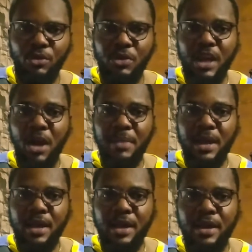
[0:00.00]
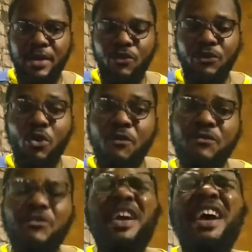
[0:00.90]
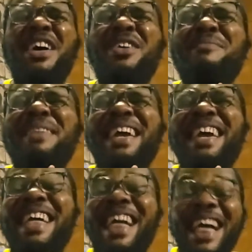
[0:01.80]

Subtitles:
You get me? You feel me?